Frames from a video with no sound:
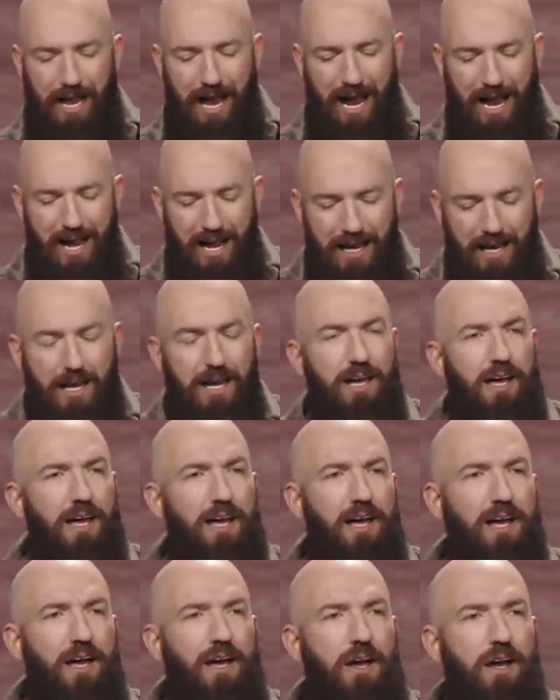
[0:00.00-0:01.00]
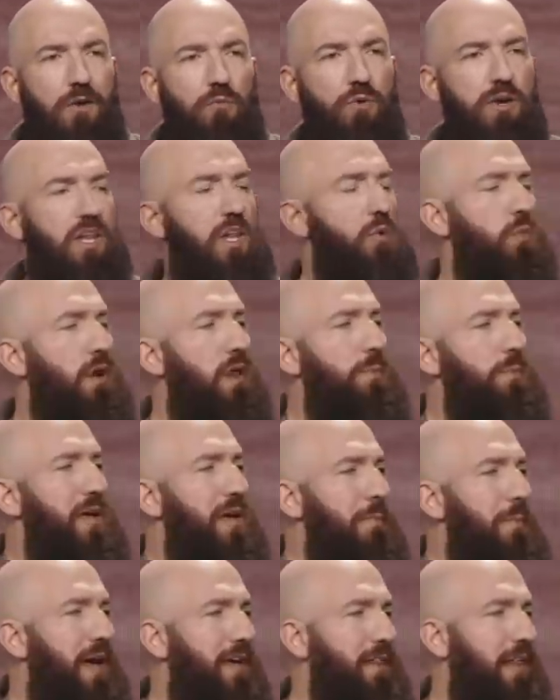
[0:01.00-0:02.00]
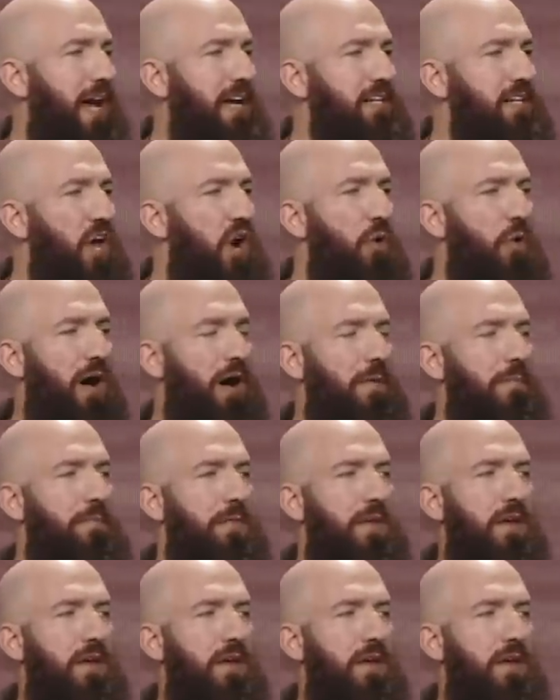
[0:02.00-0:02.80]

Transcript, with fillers: I really want to be a man like Noah